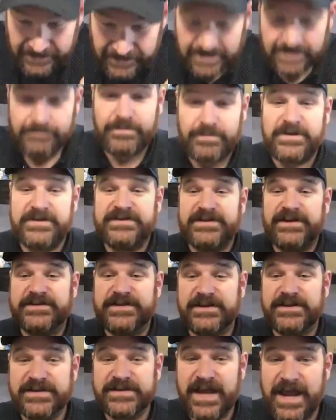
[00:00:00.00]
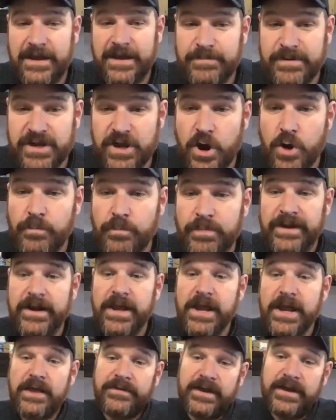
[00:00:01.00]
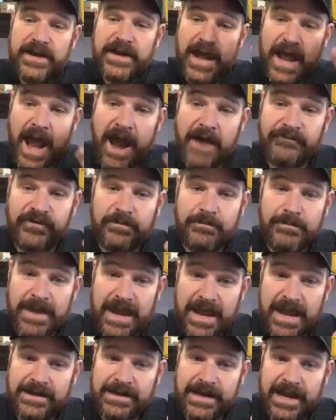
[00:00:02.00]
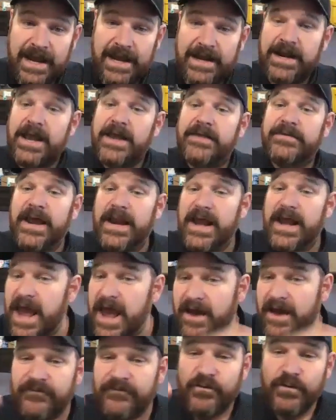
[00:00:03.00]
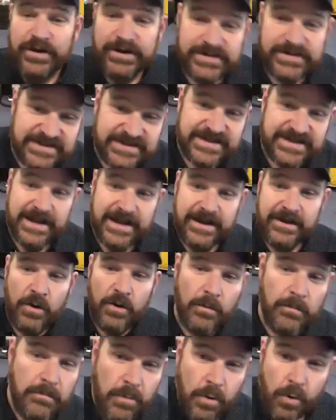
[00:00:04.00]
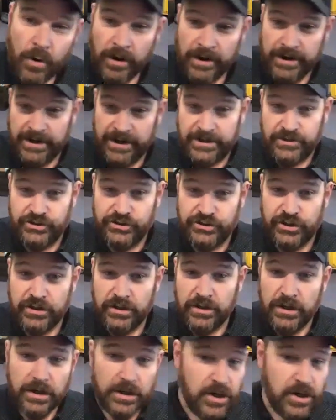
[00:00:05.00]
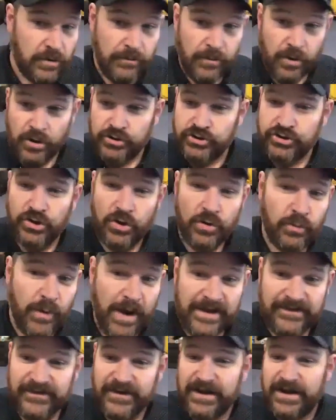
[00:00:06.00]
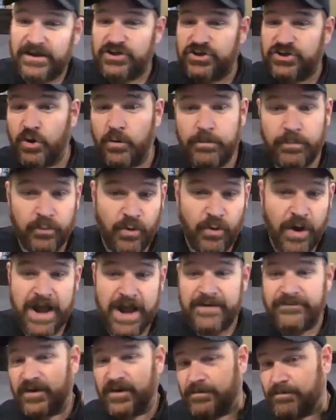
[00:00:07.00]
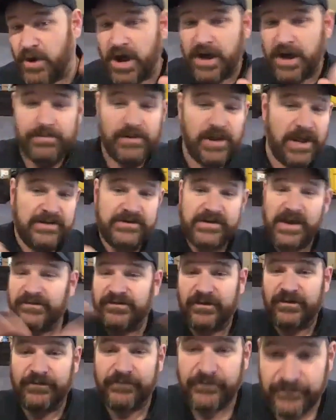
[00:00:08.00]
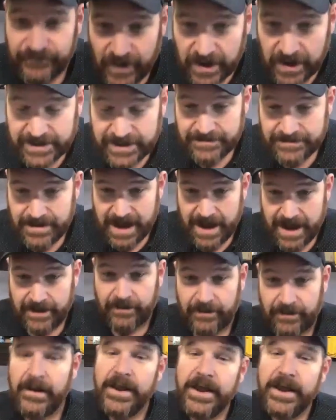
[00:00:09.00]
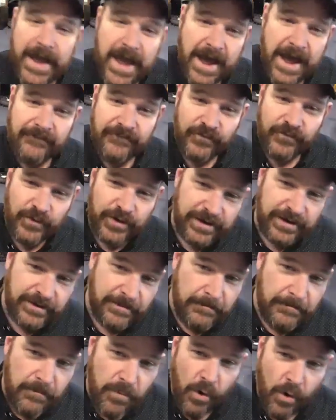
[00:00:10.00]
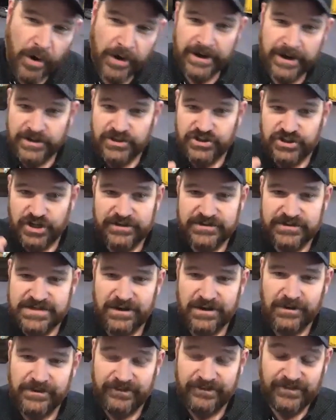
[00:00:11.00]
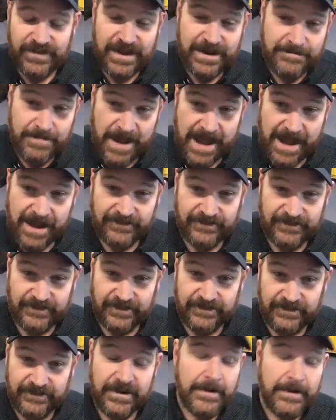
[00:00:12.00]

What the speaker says: that businesses can't be open, then you have to mandate that every single mortgage, commercial, residential, private, public, doesn't fucking matter. Every mortgage, until this thing passes,